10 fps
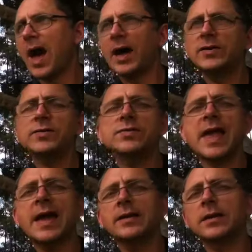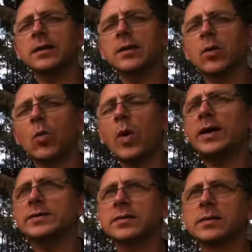Understanding what